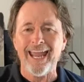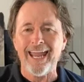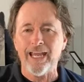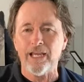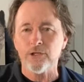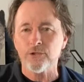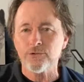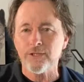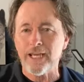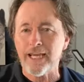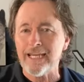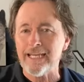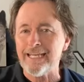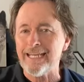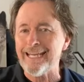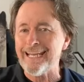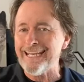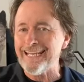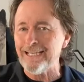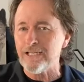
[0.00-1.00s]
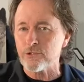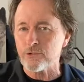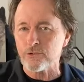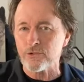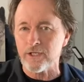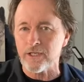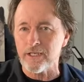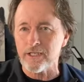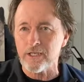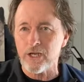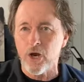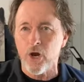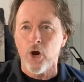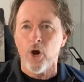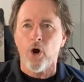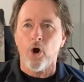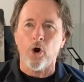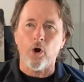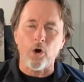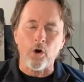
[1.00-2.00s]
as a innocent
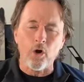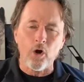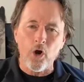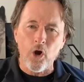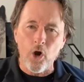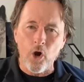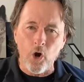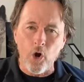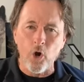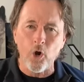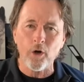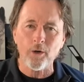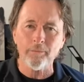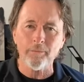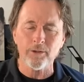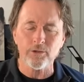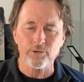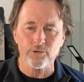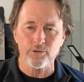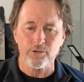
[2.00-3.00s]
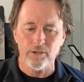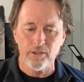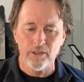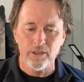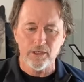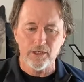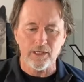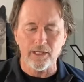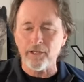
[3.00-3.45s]
or harmless